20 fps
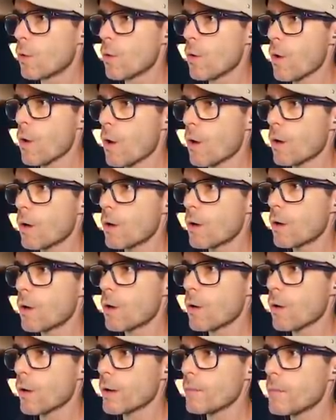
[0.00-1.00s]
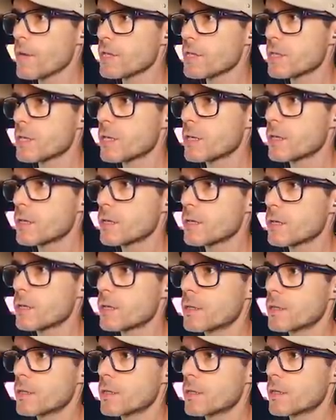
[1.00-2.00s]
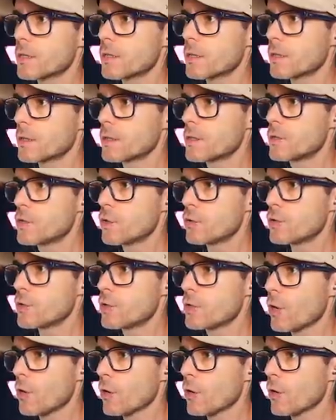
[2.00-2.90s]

Oh, I missed. Dude, you